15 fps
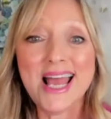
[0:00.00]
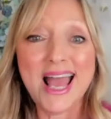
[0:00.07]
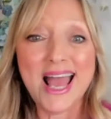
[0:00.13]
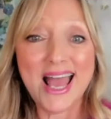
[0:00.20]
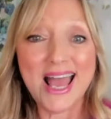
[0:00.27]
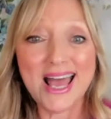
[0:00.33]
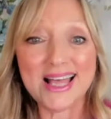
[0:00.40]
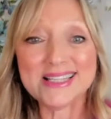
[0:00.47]

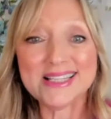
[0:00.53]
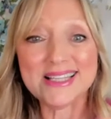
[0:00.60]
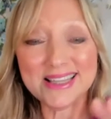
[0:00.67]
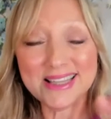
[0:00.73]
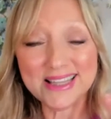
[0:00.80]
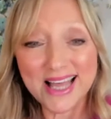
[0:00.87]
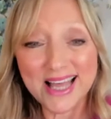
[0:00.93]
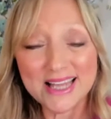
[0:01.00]
and
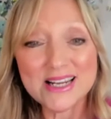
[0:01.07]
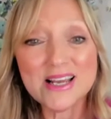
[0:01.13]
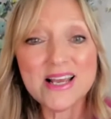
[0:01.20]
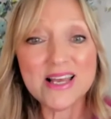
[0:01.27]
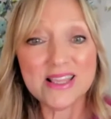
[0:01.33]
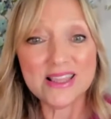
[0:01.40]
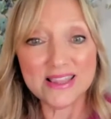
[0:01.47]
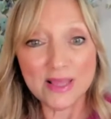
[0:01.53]
let
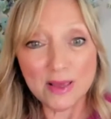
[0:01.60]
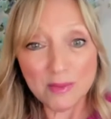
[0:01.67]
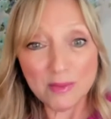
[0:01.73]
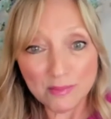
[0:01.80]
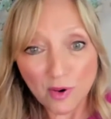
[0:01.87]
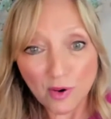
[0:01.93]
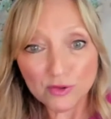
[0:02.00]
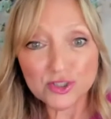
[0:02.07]

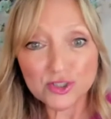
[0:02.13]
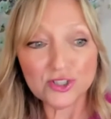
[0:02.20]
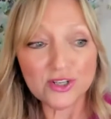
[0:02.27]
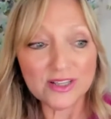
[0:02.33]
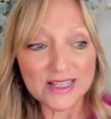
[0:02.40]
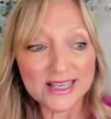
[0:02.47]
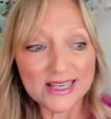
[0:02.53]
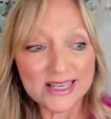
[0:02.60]

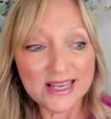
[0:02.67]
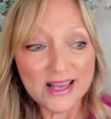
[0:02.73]
emotionally